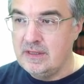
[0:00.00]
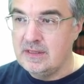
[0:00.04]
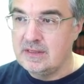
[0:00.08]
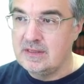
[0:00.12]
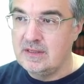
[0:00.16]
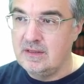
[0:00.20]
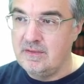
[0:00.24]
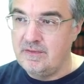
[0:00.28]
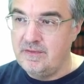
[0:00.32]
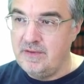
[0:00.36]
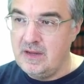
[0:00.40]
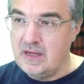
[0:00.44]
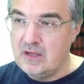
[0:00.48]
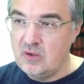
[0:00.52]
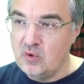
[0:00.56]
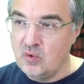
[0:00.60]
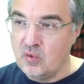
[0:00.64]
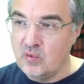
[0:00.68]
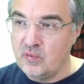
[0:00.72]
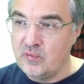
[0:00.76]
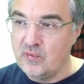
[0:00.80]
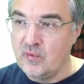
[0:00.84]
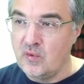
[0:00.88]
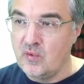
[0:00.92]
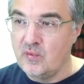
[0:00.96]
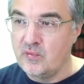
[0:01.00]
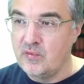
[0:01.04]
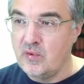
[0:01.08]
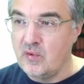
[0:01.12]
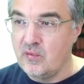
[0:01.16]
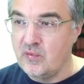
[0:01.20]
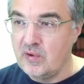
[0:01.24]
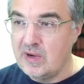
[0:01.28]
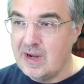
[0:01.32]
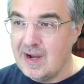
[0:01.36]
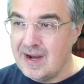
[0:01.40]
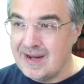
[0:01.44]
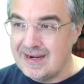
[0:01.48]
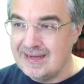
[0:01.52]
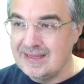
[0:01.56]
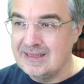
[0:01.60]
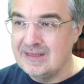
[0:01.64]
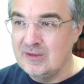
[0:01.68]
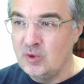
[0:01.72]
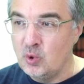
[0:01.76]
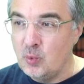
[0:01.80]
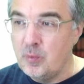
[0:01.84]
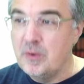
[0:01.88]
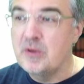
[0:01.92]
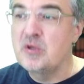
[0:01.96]
this effect of
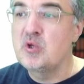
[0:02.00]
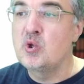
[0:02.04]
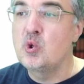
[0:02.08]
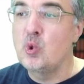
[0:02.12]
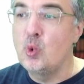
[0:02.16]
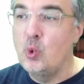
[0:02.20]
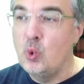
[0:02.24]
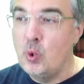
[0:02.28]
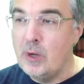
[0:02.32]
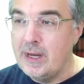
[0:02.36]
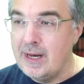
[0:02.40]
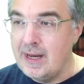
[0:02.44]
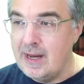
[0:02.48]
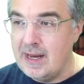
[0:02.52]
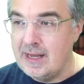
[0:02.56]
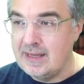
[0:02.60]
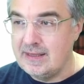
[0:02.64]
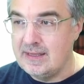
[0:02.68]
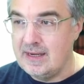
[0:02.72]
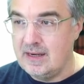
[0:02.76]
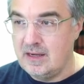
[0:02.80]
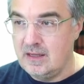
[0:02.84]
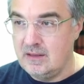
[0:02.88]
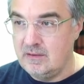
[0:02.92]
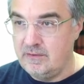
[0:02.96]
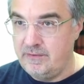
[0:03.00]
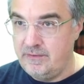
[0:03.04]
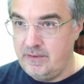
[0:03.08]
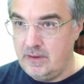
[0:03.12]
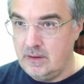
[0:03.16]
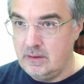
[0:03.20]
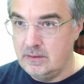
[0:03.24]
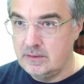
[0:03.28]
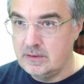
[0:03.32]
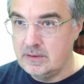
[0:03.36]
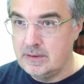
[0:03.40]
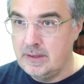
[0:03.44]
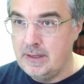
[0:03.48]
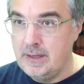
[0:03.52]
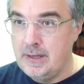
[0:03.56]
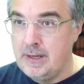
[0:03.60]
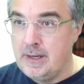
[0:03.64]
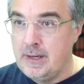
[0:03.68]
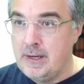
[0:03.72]
current loop through electrical fields.